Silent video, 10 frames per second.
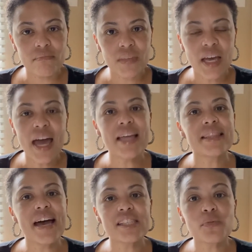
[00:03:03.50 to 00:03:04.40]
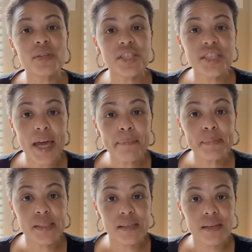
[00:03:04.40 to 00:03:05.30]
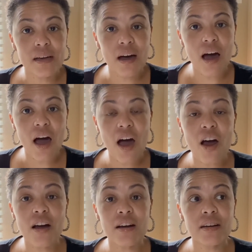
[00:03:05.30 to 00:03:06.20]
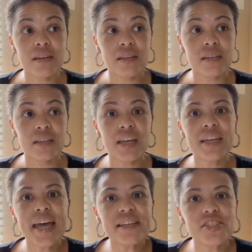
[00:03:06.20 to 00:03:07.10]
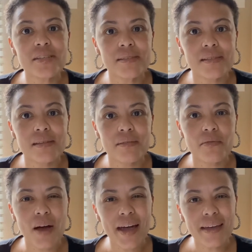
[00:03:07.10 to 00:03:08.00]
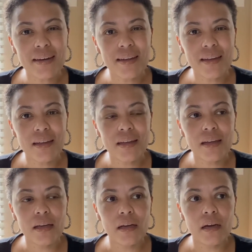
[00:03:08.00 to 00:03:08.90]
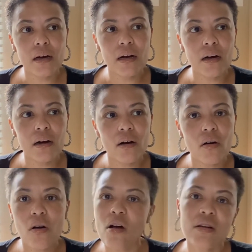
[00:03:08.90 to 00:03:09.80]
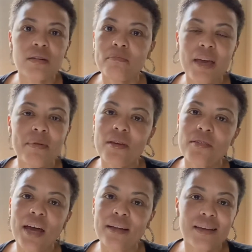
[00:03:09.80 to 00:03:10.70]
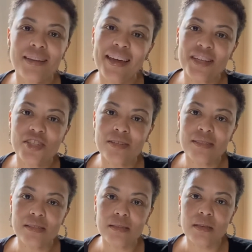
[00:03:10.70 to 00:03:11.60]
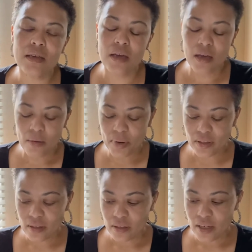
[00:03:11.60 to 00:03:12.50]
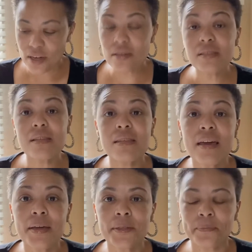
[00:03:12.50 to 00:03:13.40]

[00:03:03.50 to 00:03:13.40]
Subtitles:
And that's what shapes our connections, right? Or maybe they're not connections. But here's the thing.